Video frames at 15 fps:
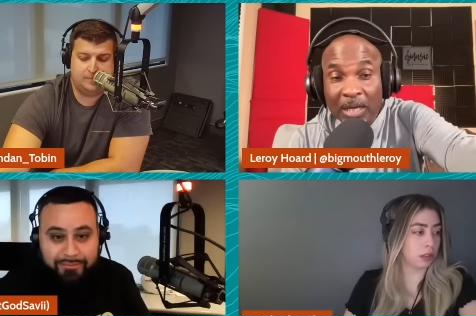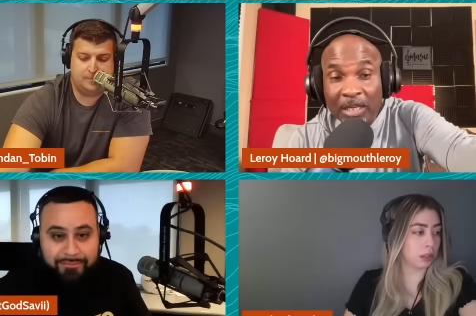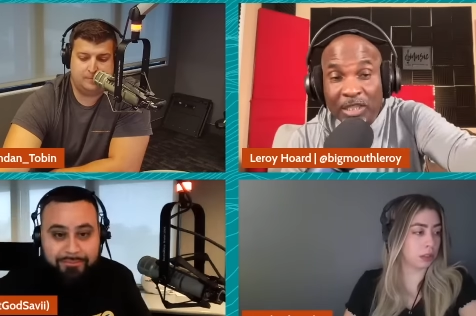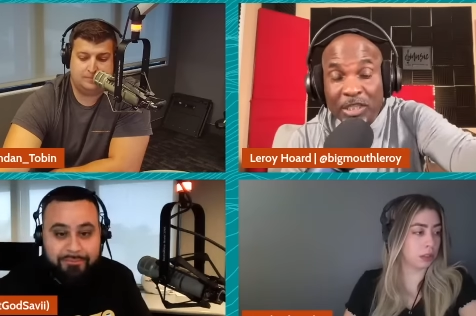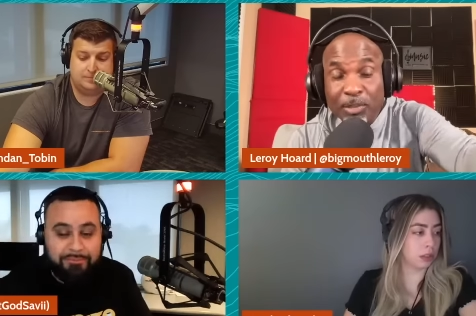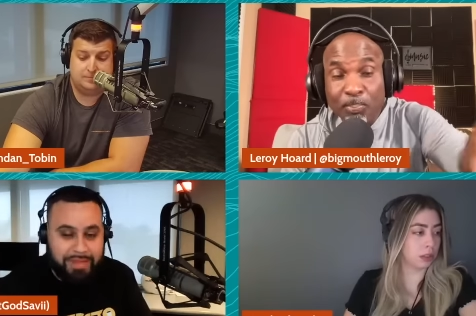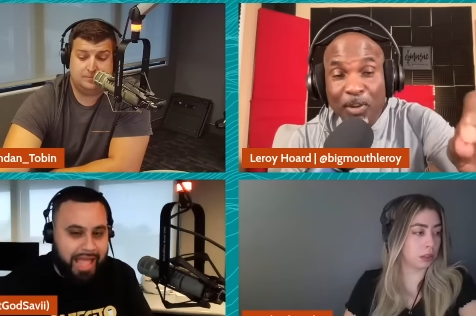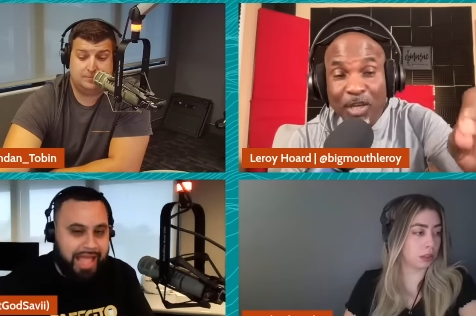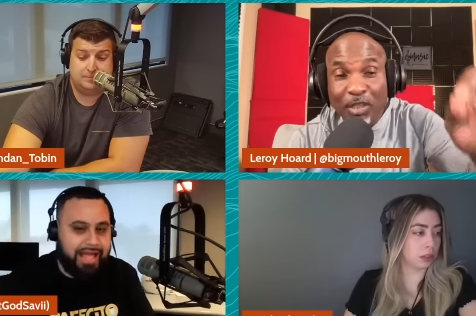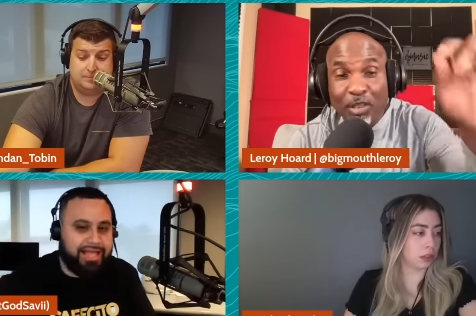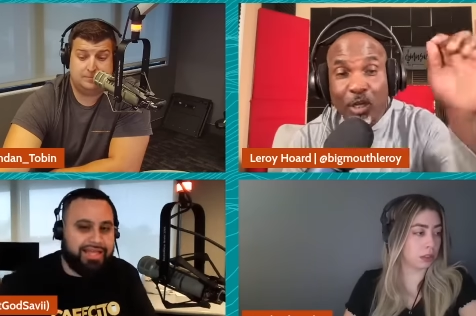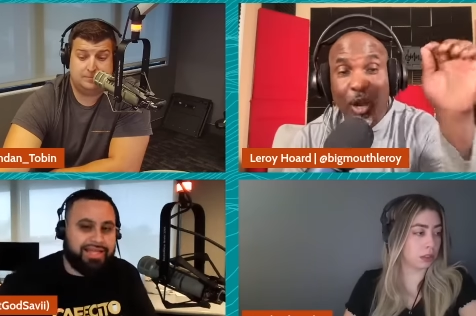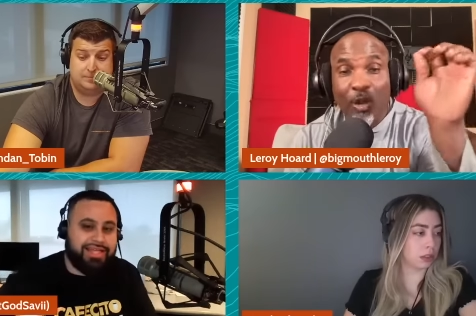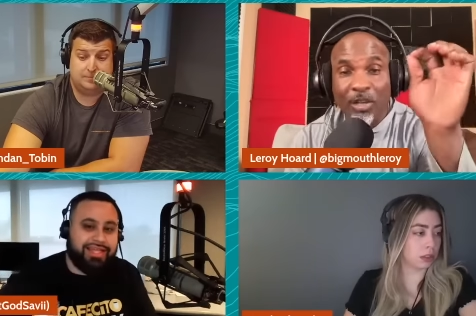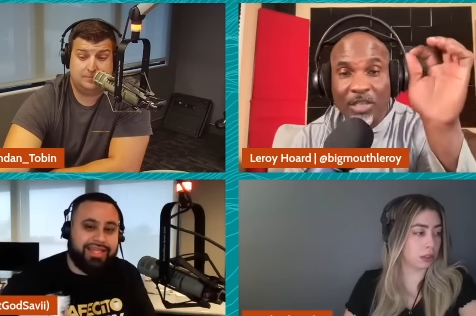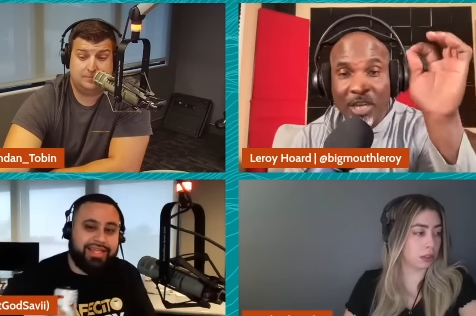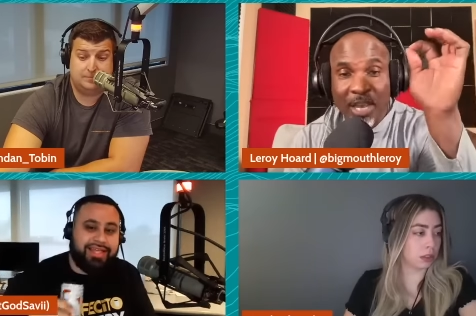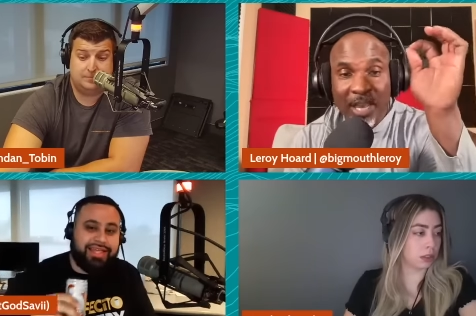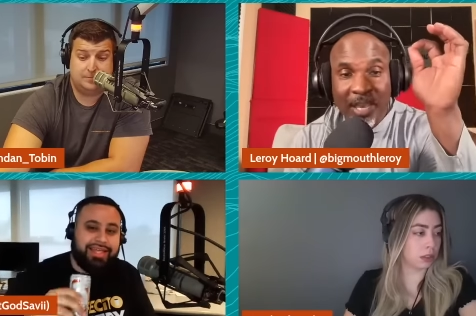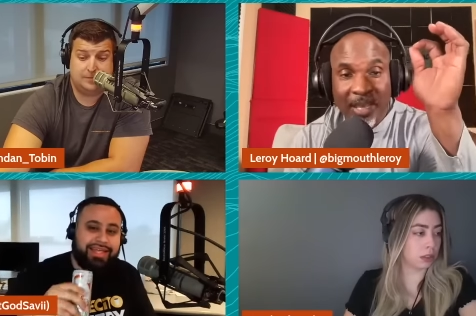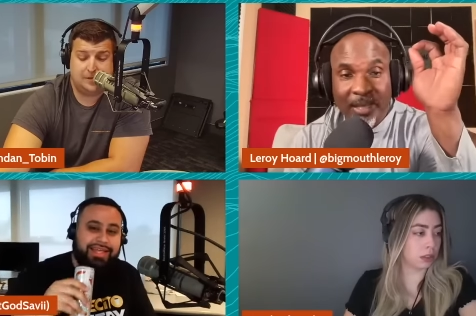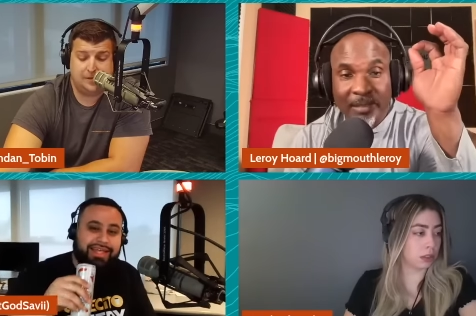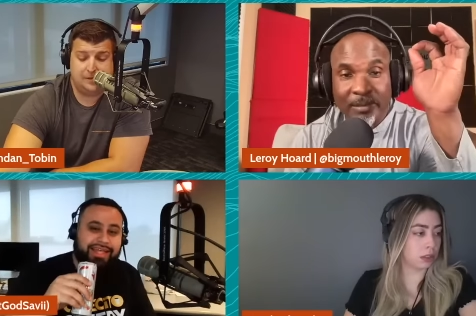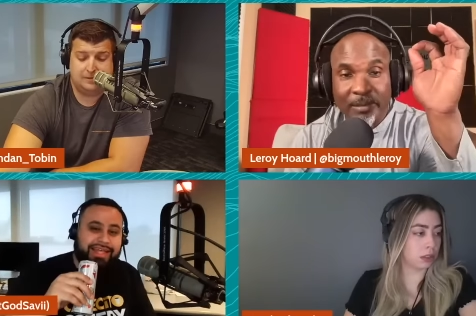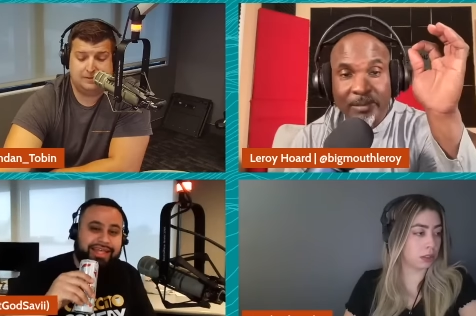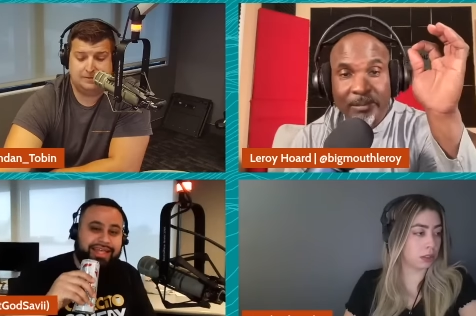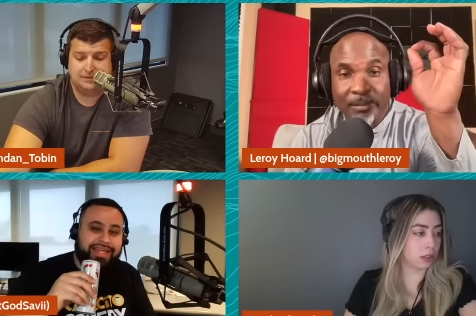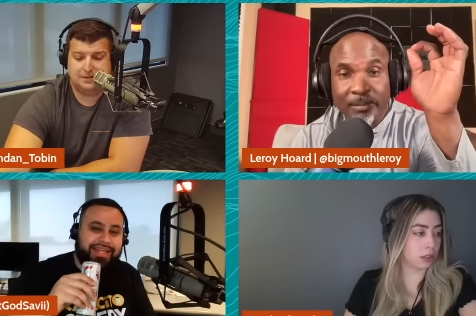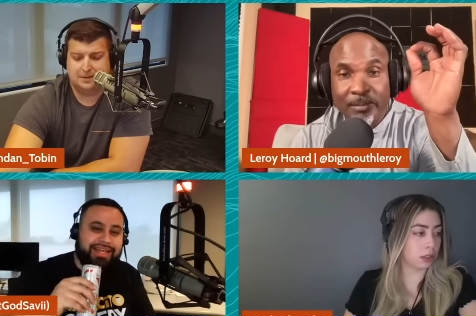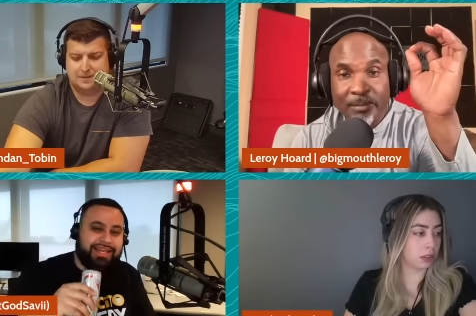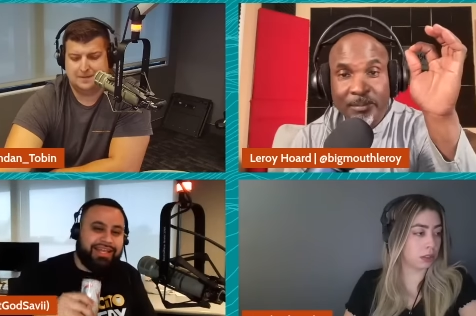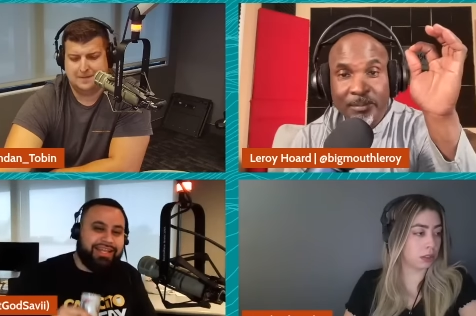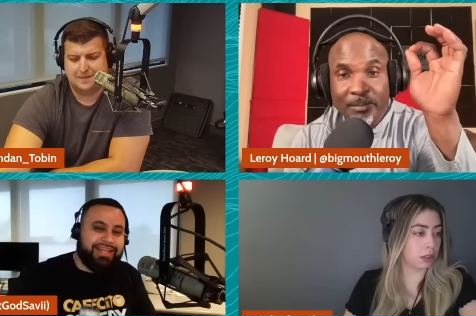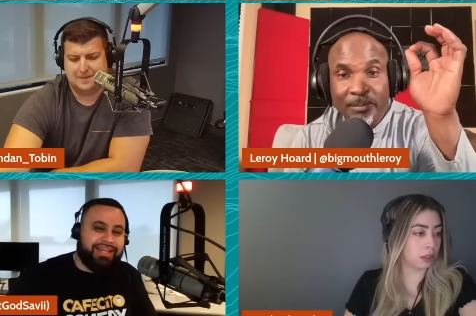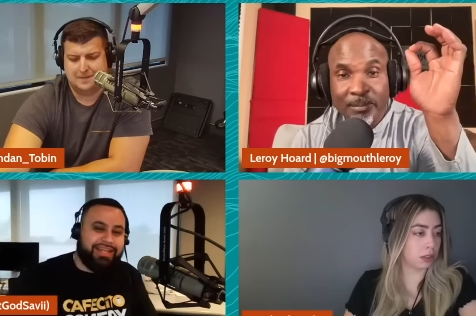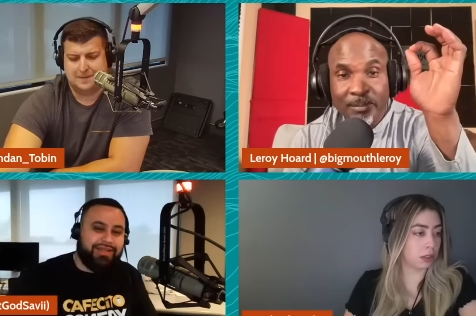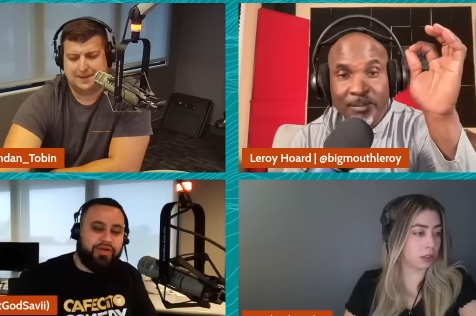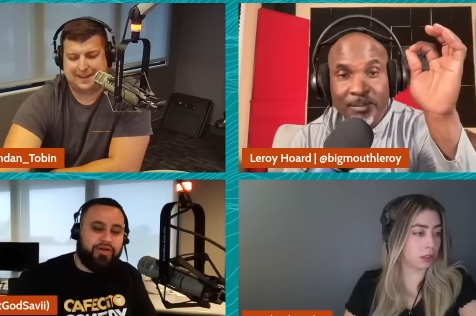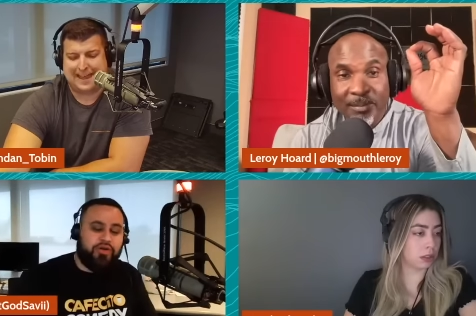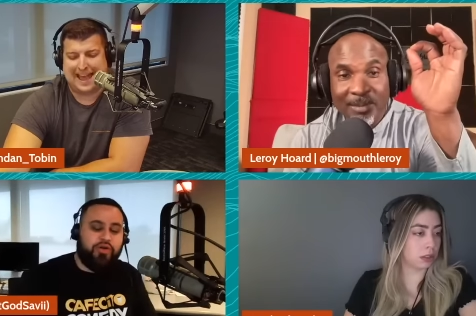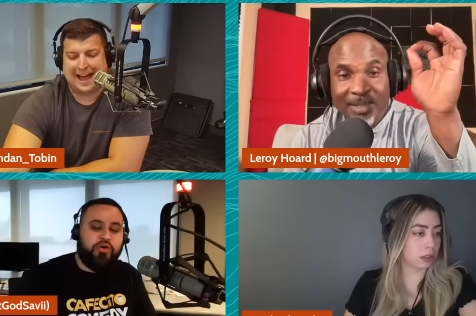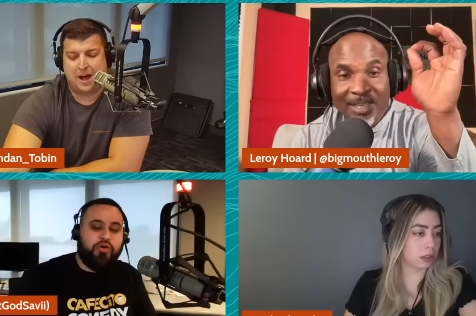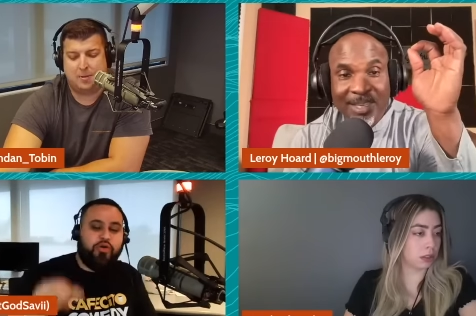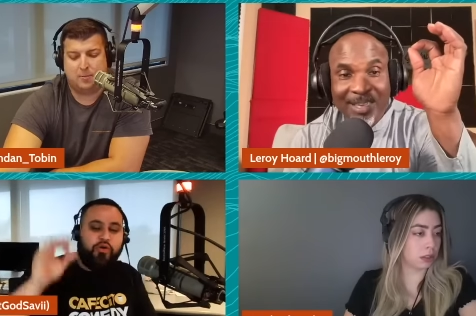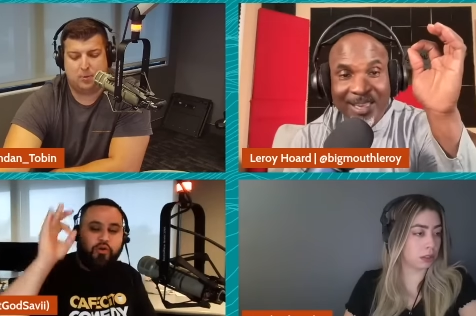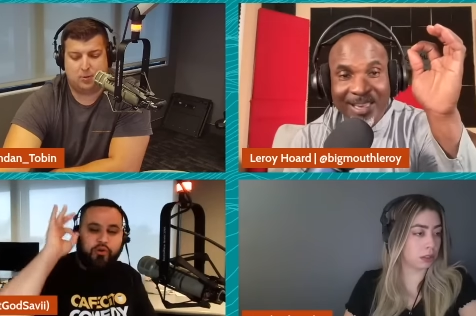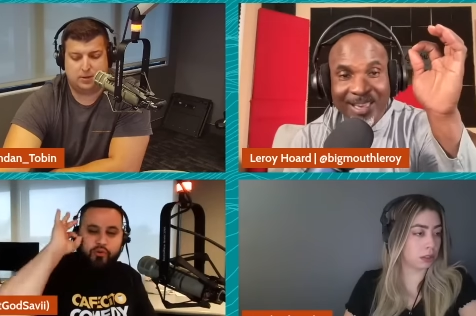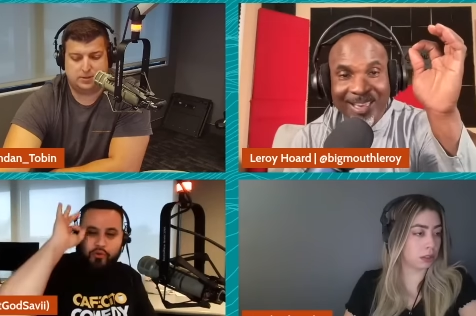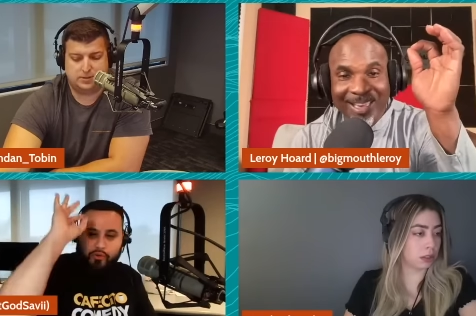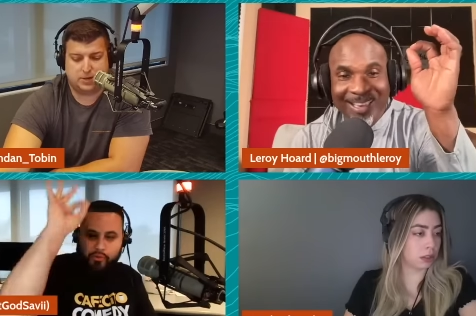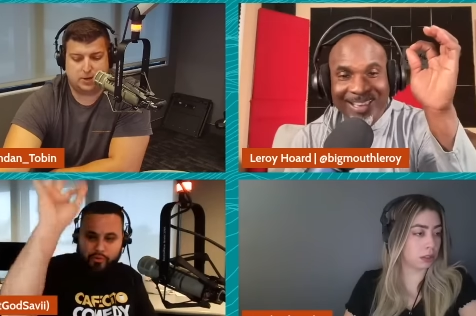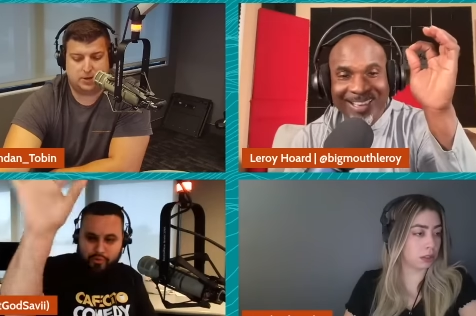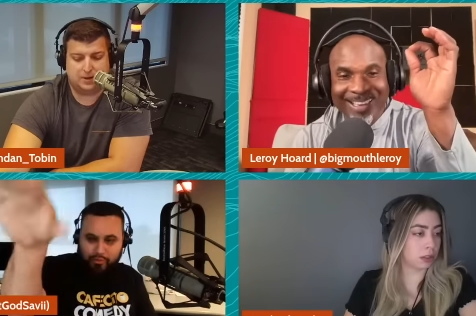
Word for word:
Speaker 1: Just put yeah. a dart in your hand.
Speaker 2: The Cowboys are